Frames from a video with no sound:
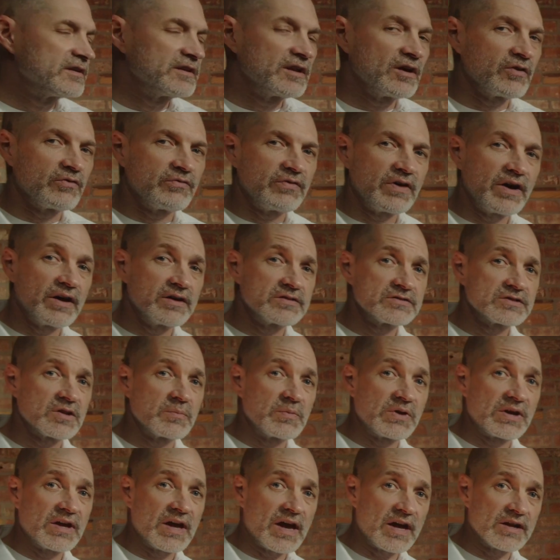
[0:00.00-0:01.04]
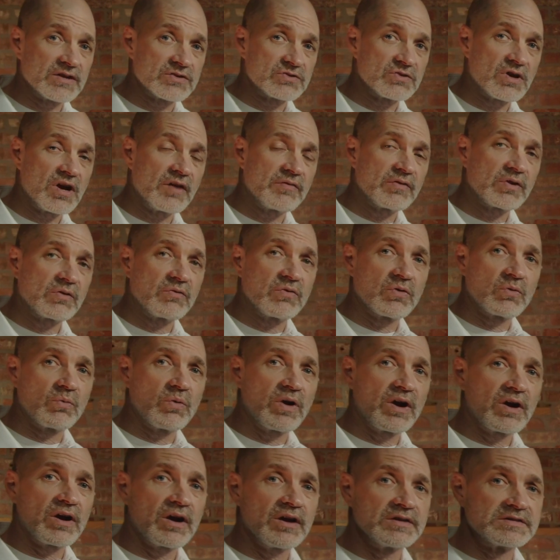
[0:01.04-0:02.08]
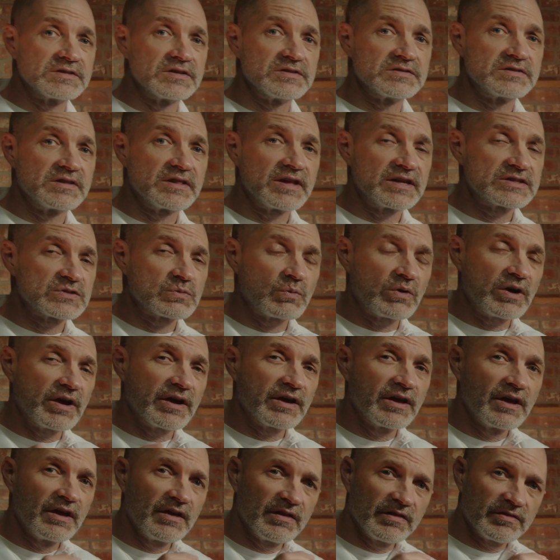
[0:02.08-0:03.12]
Now, fires can be catastrophic for warehouses, and that's why